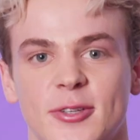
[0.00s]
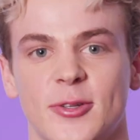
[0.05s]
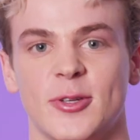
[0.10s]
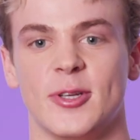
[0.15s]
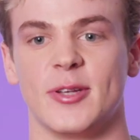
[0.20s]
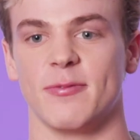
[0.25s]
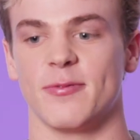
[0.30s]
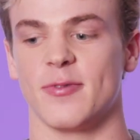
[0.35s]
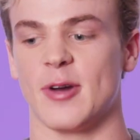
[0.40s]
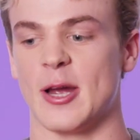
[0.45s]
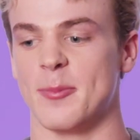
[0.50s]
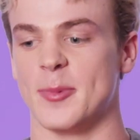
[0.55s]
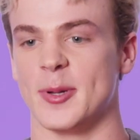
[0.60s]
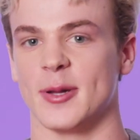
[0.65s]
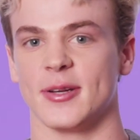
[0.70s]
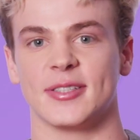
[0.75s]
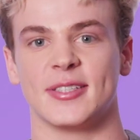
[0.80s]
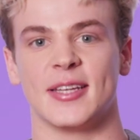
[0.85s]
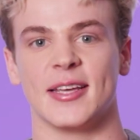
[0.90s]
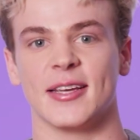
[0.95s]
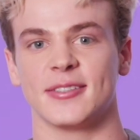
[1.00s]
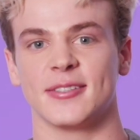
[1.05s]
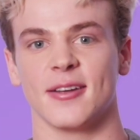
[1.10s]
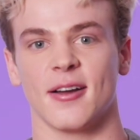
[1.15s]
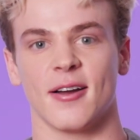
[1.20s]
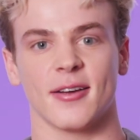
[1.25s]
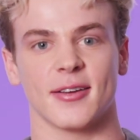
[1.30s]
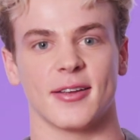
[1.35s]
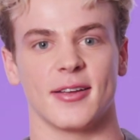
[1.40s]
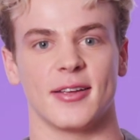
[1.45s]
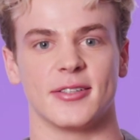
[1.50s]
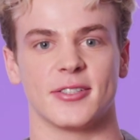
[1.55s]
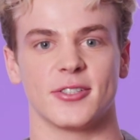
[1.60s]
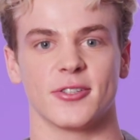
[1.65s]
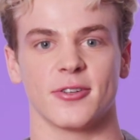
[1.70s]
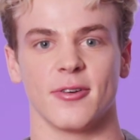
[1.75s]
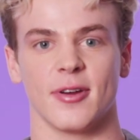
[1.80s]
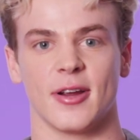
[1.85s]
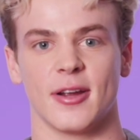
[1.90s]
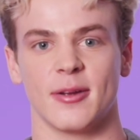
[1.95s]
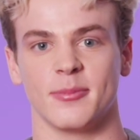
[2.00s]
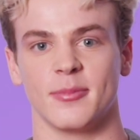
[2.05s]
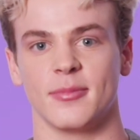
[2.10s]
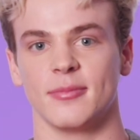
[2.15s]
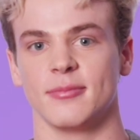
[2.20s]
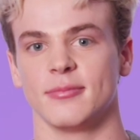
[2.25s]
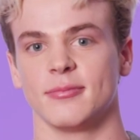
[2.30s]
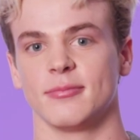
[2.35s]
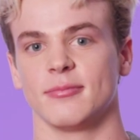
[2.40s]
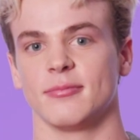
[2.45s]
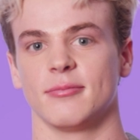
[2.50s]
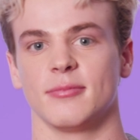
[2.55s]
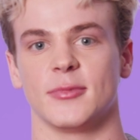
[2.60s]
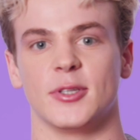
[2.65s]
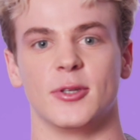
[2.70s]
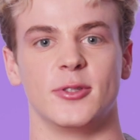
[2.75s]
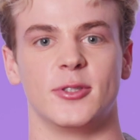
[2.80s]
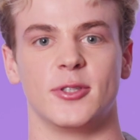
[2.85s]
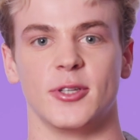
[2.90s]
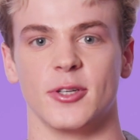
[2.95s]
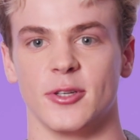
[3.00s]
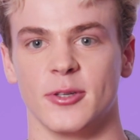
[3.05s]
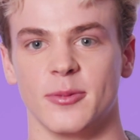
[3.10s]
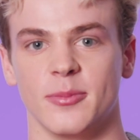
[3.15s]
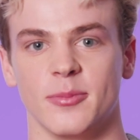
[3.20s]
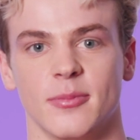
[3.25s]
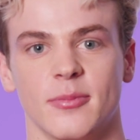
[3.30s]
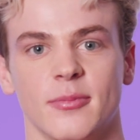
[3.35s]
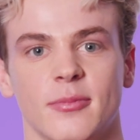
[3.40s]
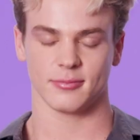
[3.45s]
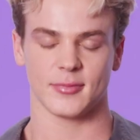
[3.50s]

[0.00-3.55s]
You can find me on TikTok, Instagram, YouTube.